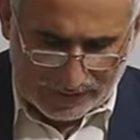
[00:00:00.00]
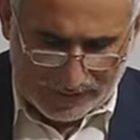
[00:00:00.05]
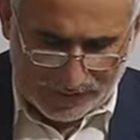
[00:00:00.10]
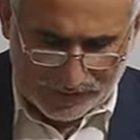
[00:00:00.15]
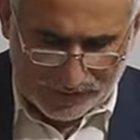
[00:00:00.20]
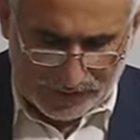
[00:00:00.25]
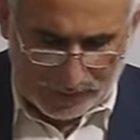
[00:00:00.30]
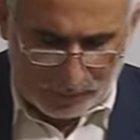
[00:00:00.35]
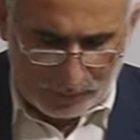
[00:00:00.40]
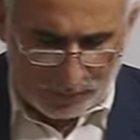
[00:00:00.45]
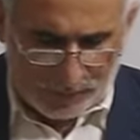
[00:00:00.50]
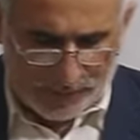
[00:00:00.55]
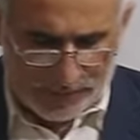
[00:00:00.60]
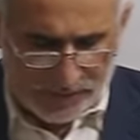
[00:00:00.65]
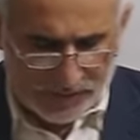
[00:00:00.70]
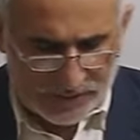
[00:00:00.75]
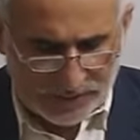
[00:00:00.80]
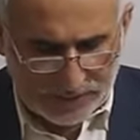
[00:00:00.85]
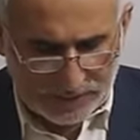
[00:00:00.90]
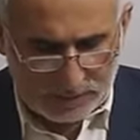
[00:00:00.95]
the
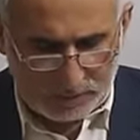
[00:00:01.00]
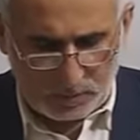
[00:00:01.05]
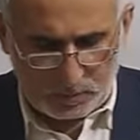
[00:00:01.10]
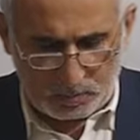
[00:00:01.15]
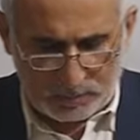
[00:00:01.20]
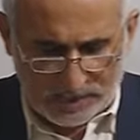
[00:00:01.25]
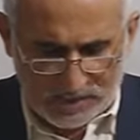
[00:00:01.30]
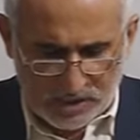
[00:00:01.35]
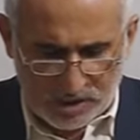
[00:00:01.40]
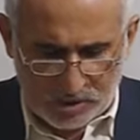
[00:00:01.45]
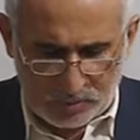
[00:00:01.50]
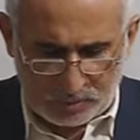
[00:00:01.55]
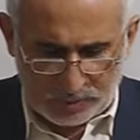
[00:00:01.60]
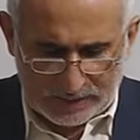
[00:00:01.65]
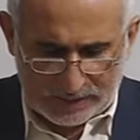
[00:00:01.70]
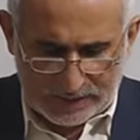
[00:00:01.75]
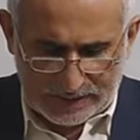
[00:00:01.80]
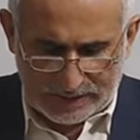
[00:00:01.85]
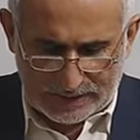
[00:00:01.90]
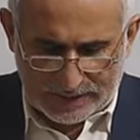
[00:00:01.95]
temperature must
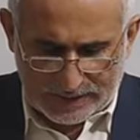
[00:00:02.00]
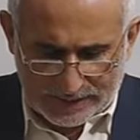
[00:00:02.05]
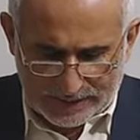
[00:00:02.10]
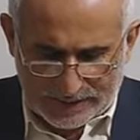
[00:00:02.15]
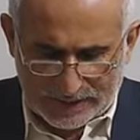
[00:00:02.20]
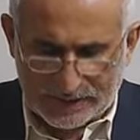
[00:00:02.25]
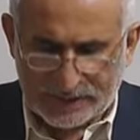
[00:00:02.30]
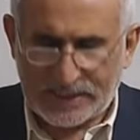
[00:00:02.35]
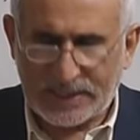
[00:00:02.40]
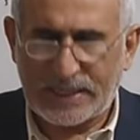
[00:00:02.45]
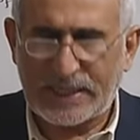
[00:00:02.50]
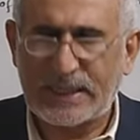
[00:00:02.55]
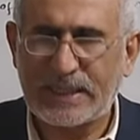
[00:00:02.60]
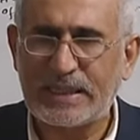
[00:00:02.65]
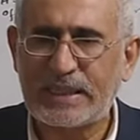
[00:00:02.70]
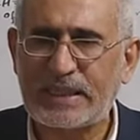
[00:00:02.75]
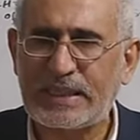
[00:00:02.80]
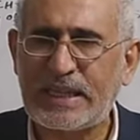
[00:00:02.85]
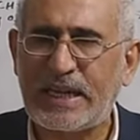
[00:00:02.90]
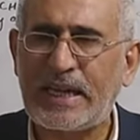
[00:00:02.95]
be
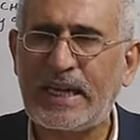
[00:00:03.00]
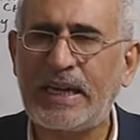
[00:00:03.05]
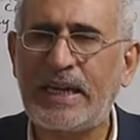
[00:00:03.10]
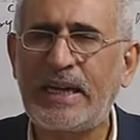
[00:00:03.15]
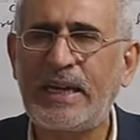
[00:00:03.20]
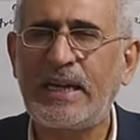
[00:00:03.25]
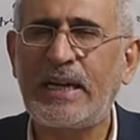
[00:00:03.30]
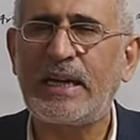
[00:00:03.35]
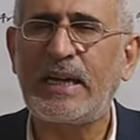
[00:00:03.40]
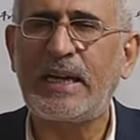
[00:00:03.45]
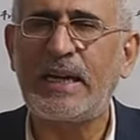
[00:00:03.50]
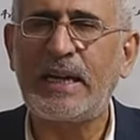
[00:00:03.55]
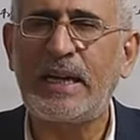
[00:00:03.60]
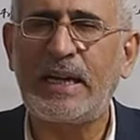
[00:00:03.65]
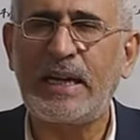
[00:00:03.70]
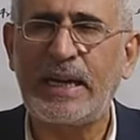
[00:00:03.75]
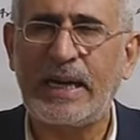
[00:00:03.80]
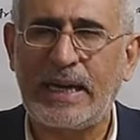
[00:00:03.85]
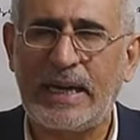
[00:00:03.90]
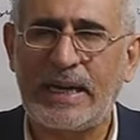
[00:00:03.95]
greater
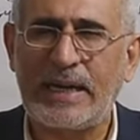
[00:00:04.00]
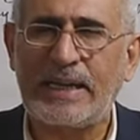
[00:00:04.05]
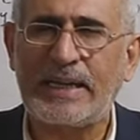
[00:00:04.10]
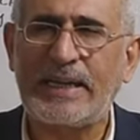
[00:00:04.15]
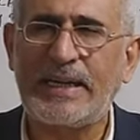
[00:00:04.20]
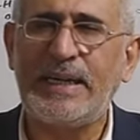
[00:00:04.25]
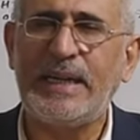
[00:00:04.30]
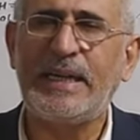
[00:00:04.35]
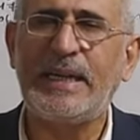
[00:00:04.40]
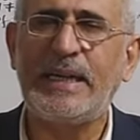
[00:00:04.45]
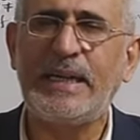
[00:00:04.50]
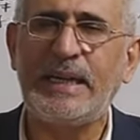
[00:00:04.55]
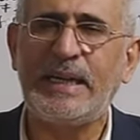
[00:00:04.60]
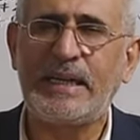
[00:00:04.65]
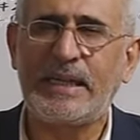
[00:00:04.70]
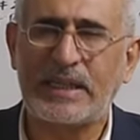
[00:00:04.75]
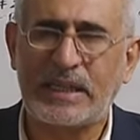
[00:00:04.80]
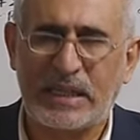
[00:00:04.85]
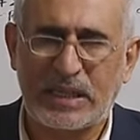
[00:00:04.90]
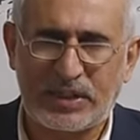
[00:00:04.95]
than
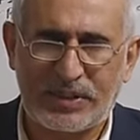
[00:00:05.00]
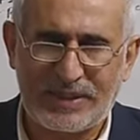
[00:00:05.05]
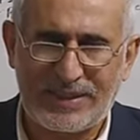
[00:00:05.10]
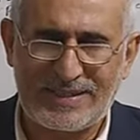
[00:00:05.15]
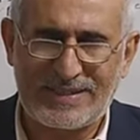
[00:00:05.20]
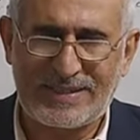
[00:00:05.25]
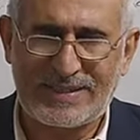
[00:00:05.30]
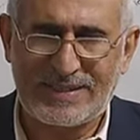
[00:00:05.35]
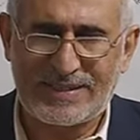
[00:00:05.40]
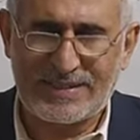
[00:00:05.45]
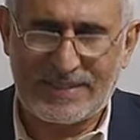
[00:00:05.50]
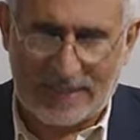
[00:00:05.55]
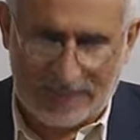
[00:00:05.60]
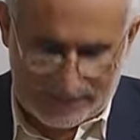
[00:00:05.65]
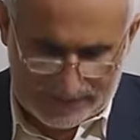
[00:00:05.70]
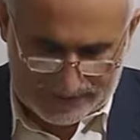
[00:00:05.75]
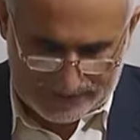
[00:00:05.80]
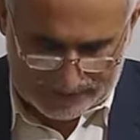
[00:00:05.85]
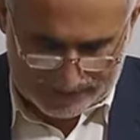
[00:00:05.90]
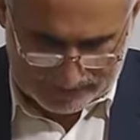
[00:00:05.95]
18 degrees
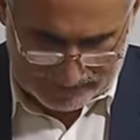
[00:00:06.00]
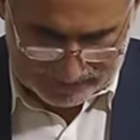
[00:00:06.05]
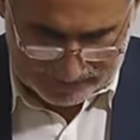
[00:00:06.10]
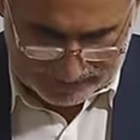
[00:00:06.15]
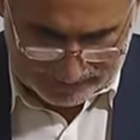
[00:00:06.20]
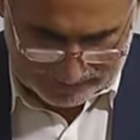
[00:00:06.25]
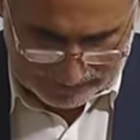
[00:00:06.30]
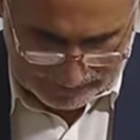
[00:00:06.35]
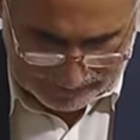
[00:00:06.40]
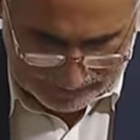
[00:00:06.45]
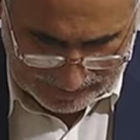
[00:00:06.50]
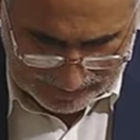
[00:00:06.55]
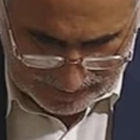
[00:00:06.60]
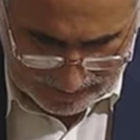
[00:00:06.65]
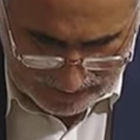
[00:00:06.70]
Celsius.